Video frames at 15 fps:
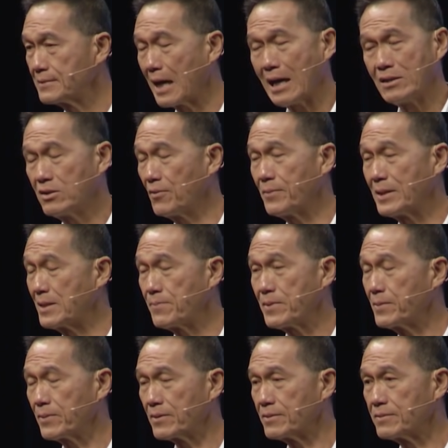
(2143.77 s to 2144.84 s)
I know many
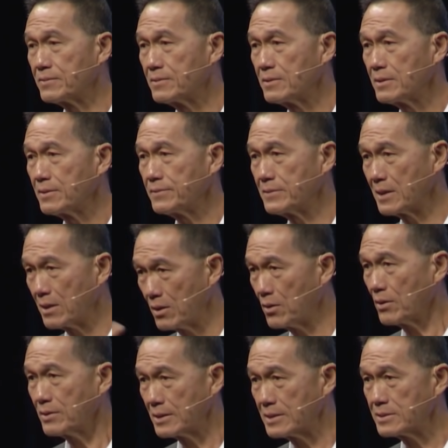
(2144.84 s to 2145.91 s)
people. Their
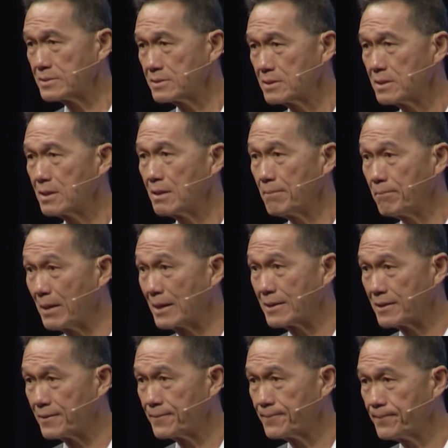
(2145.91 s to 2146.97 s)
Lord is
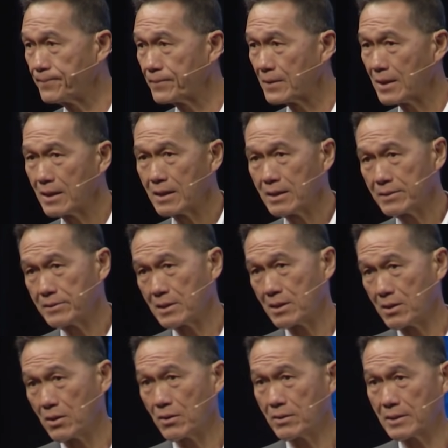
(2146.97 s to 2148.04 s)
money.
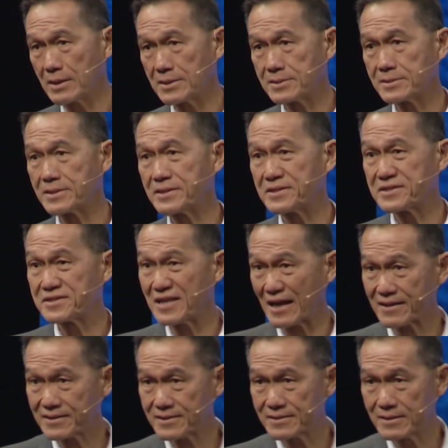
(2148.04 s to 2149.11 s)
Their Lord is
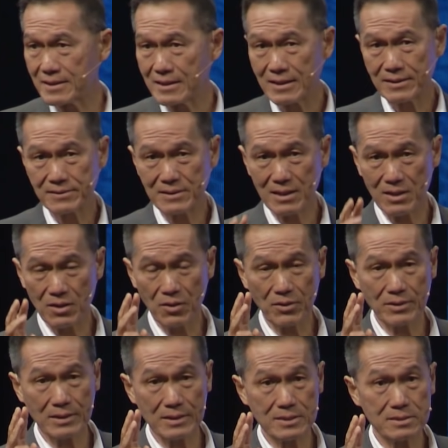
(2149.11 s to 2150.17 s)
sex. Their
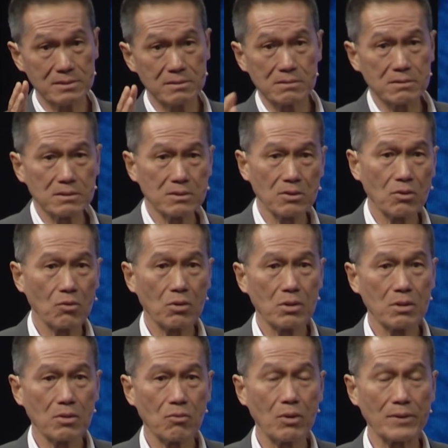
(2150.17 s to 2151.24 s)
Lord is
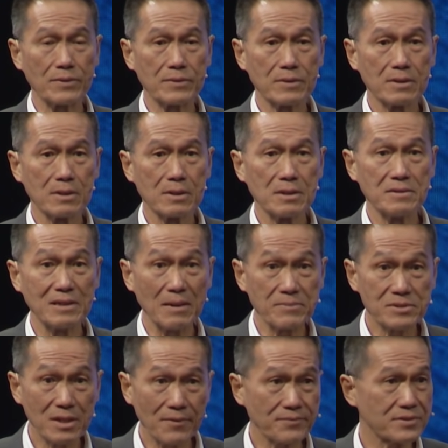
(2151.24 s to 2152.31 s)
what?
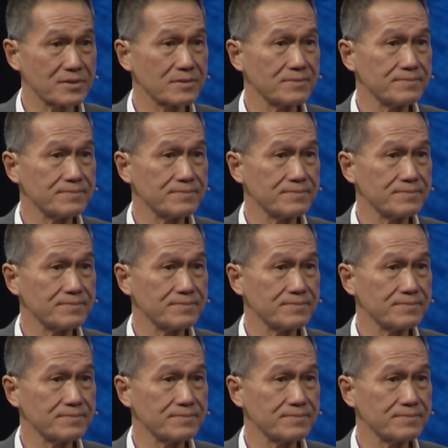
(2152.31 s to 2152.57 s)
Themselves.